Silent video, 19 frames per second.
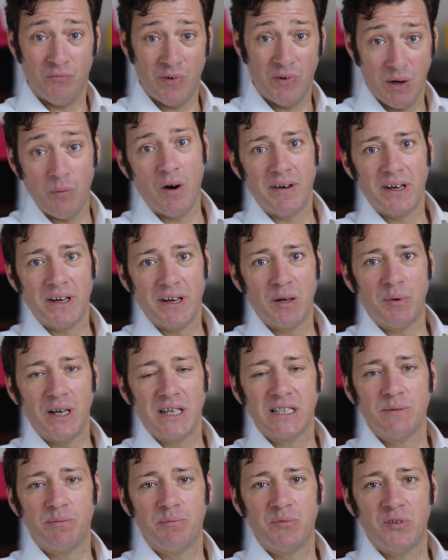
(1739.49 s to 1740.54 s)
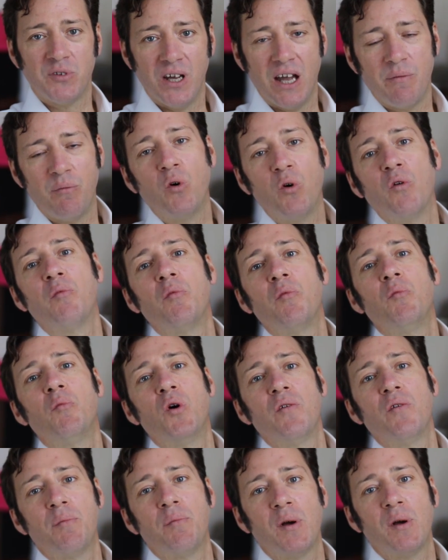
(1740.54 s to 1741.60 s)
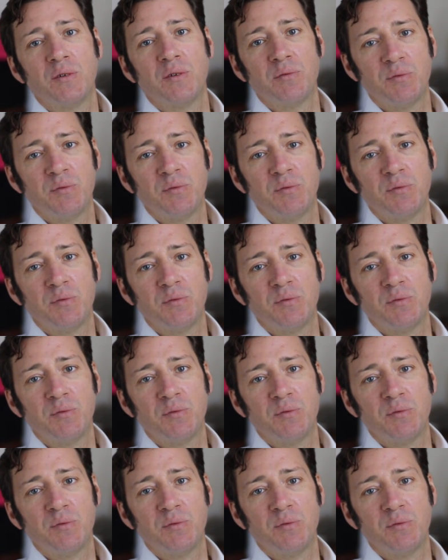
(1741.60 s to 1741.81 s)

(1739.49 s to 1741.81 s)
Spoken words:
rewiring your brain to have more of a